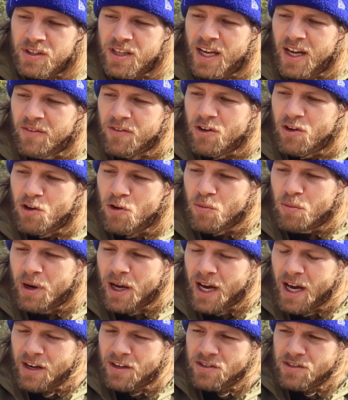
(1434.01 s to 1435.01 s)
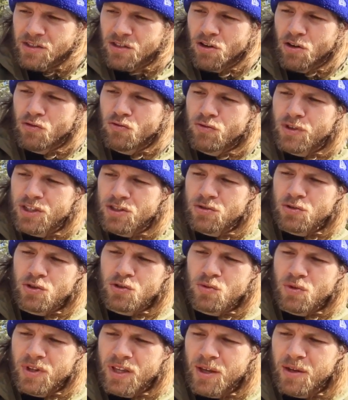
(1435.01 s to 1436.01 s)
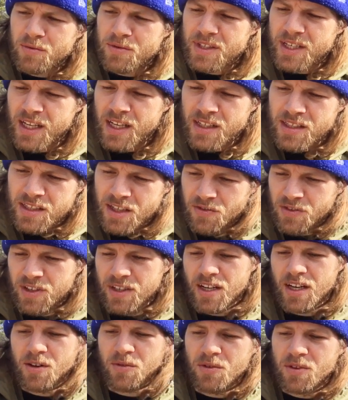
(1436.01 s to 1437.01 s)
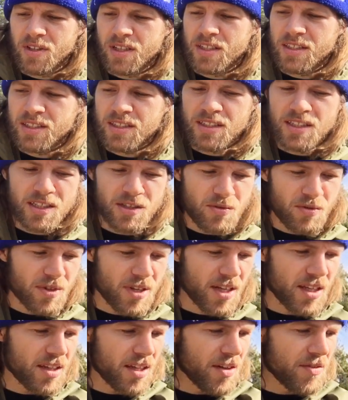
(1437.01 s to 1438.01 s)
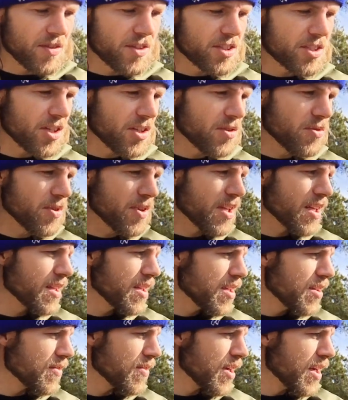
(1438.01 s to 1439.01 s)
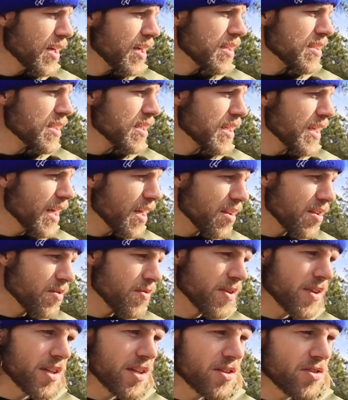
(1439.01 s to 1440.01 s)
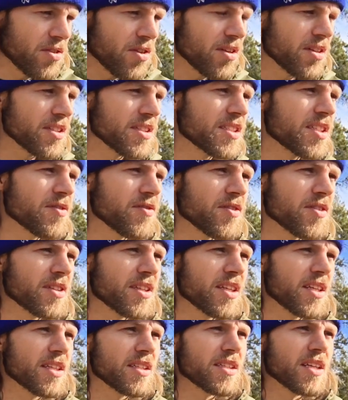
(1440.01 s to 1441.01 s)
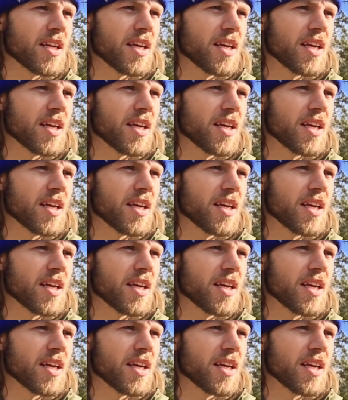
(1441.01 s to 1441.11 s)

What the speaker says: They have their own patterns, their own rituals, where they dance every night, where they sing, where they love each other, where they live together, where they do all these different things.